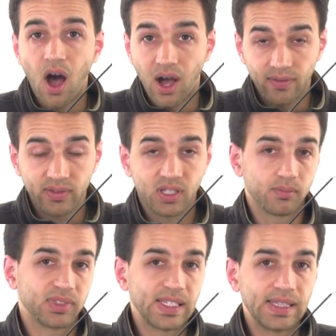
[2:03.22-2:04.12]
off
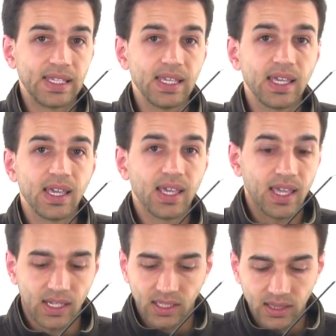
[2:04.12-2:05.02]
completely
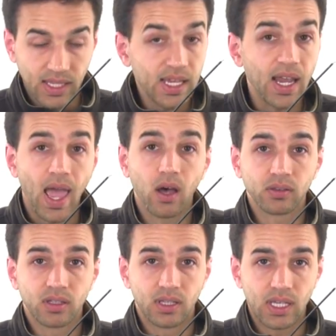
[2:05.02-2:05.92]
and clean
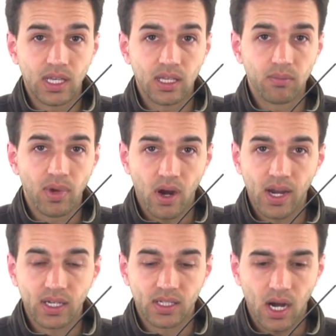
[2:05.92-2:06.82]
out the
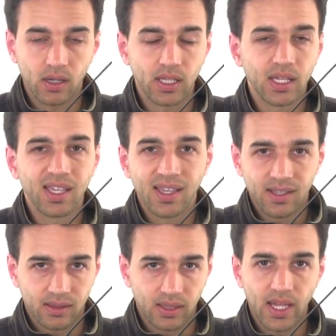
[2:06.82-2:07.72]
bearing entirely,
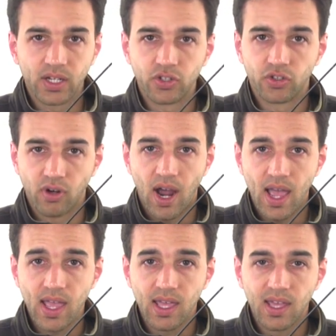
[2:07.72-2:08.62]
let it
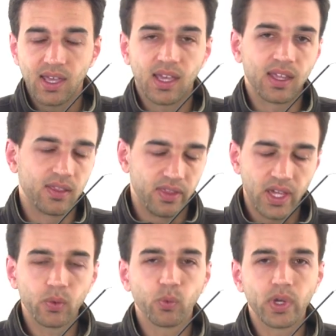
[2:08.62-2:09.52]
dry,
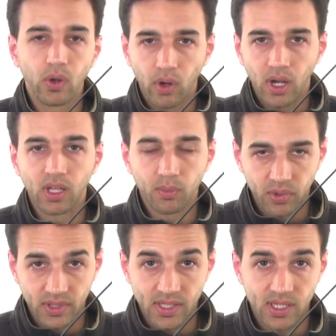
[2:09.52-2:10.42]
then re-oil and
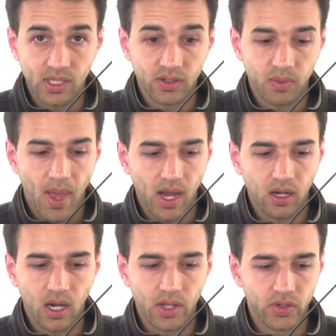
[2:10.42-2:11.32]
put the seals back
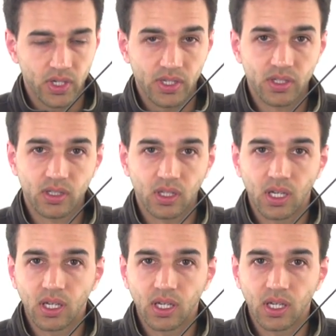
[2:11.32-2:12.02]
on. Just